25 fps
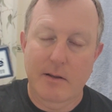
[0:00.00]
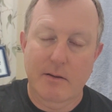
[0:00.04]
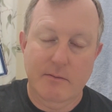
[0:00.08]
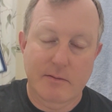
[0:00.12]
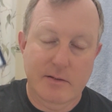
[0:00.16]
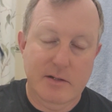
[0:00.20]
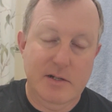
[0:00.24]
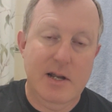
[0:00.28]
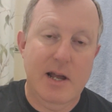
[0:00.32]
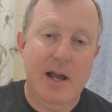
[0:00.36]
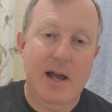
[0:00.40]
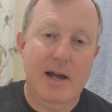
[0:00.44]

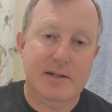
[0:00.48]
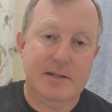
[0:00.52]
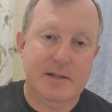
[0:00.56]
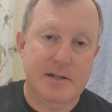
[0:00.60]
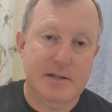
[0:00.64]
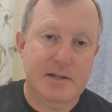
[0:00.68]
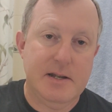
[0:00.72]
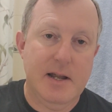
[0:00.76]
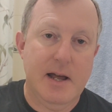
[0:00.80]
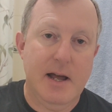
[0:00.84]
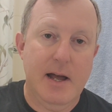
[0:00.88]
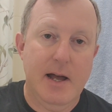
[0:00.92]

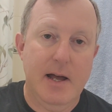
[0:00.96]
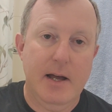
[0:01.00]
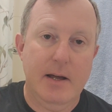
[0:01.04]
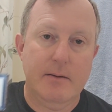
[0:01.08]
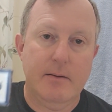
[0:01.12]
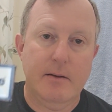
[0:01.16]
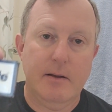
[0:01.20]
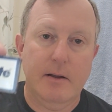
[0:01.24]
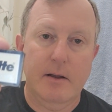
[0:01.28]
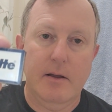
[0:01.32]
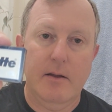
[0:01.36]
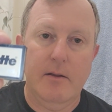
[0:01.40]
chances are
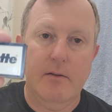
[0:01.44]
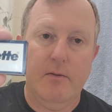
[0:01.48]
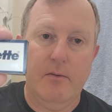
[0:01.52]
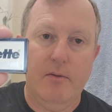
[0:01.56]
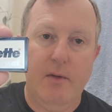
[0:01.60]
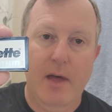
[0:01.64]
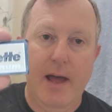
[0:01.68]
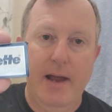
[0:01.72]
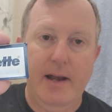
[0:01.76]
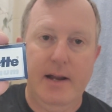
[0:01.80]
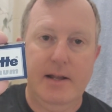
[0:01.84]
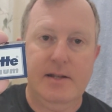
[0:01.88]

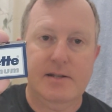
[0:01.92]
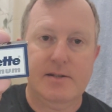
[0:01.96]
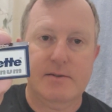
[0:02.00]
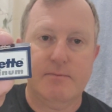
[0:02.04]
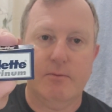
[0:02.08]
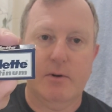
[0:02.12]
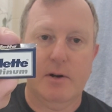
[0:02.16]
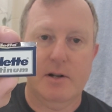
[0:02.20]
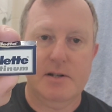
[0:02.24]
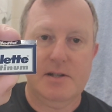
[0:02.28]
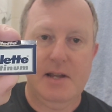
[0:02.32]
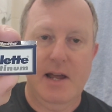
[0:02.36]
that is
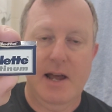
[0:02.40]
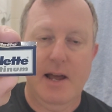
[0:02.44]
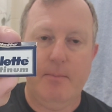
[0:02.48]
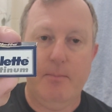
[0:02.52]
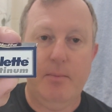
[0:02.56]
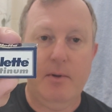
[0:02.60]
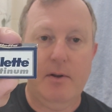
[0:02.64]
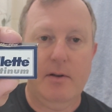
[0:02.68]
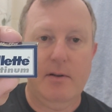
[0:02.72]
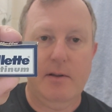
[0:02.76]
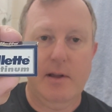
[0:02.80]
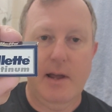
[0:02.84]
what's
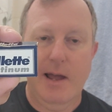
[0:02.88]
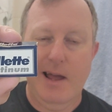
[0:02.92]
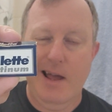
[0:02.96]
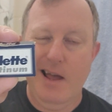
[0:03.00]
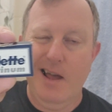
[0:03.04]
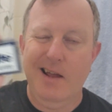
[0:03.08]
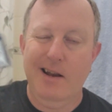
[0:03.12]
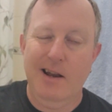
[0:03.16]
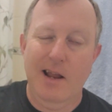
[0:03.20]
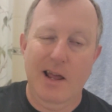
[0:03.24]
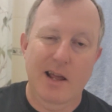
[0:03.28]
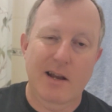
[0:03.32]
happened,
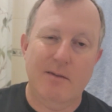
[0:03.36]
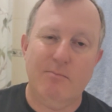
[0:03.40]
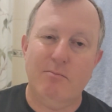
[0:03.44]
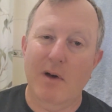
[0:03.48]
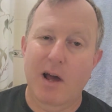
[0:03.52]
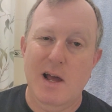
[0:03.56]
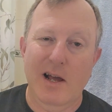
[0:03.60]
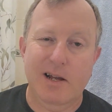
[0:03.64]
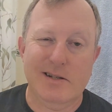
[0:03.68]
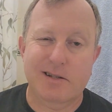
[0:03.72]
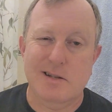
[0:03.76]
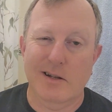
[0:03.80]
and it
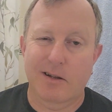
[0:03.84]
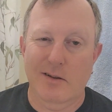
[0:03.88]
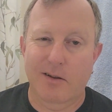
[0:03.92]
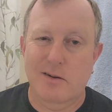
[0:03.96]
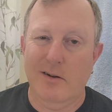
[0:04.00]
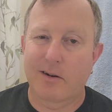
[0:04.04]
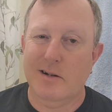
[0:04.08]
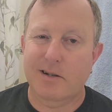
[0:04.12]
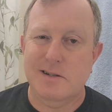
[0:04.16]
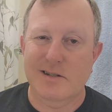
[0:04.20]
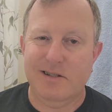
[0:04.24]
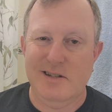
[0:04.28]
makes a
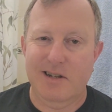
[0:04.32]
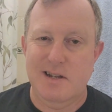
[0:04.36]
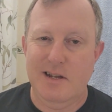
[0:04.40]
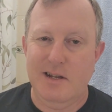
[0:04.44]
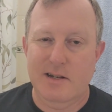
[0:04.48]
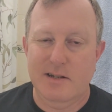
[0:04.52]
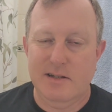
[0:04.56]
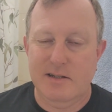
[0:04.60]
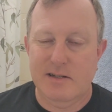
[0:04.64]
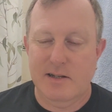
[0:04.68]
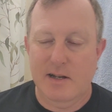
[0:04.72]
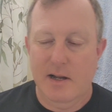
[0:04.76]
lot of
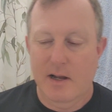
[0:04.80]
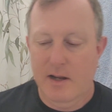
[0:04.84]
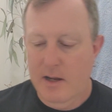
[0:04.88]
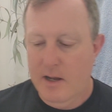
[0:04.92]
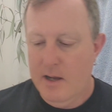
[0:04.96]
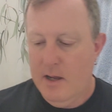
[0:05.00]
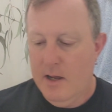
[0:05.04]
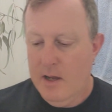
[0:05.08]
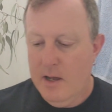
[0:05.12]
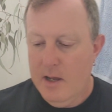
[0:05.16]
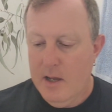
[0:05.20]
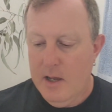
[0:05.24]
sense.
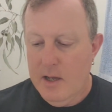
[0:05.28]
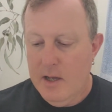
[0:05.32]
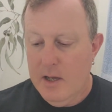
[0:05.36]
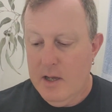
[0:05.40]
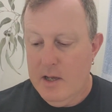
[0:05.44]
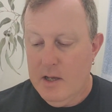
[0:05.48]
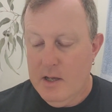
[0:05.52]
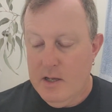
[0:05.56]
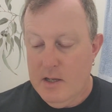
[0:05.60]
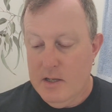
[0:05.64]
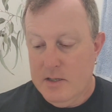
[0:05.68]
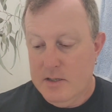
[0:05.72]

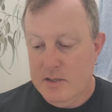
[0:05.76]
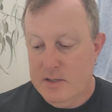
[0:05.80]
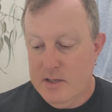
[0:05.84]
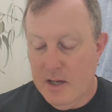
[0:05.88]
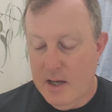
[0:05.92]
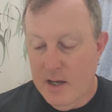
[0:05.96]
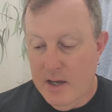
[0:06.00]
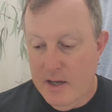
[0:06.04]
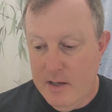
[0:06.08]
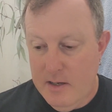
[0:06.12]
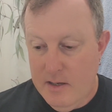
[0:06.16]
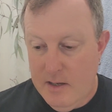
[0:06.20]

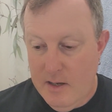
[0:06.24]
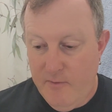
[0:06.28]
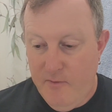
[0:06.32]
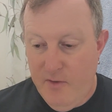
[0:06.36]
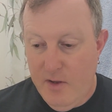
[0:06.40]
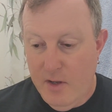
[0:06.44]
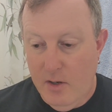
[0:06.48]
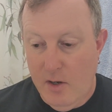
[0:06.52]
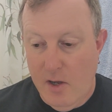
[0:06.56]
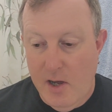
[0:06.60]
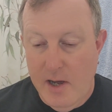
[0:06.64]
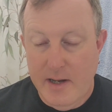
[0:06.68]
So if
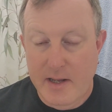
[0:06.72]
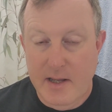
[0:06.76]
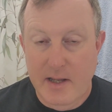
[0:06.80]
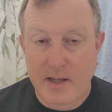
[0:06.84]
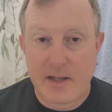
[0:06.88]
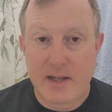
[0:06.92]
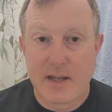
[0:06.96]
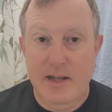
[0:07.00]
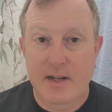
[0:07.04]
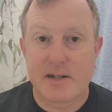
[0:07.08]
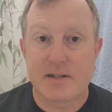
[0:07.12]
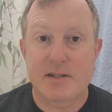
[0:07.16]
you like your
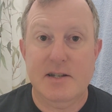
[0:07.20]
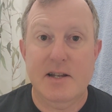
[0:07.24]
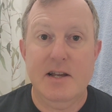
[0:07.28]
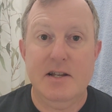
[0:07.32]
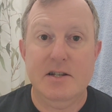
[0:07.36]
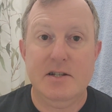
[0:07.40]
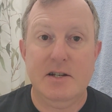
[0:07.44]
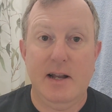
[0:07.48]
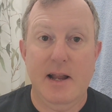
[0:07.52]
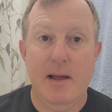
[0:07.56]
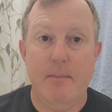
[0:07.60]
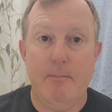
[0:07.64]
King C
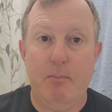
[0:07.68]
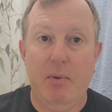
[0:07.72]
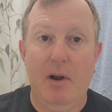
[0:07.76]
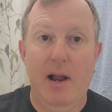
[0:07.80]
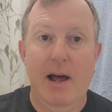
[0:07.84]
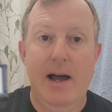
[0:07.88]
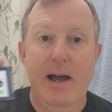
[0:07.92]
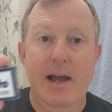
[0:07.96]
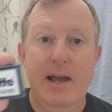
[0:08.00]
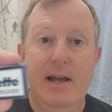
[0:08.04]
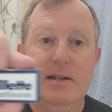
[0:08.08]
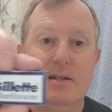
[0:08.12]
Gillette
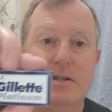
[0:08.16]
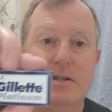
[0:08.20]
blades,